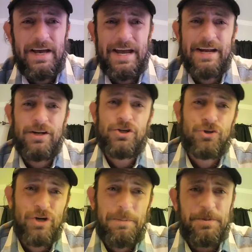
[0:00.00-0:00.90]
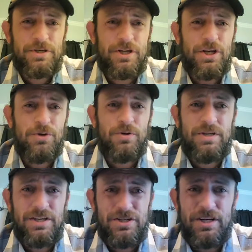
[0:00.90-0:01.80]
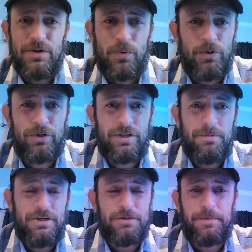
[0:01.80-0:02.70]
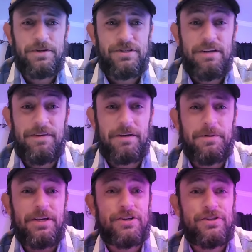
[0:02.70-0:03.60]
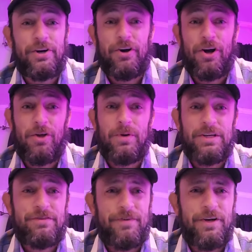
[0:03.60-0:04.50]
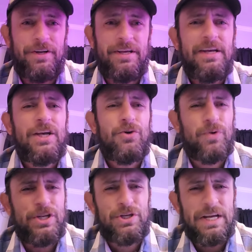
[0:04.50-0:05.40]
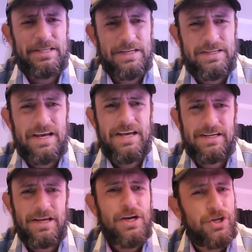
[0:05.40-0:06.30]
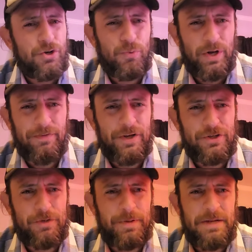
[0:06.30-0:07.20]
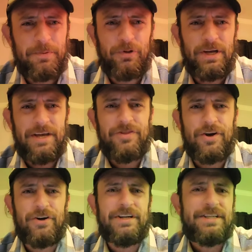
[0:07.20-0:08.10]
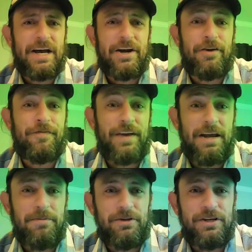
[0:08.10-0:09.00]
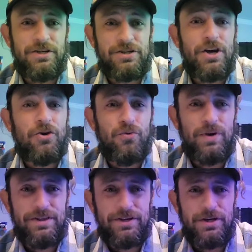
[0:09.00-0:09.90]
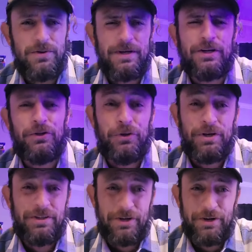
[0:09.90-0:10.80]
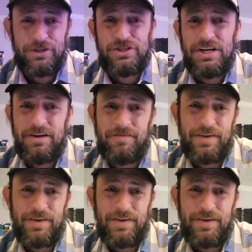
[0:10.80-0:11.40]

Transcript: And trips to Disney World, to be specific, because they're always fun, when you get to take 1,200 people and their entire families with you, including their extended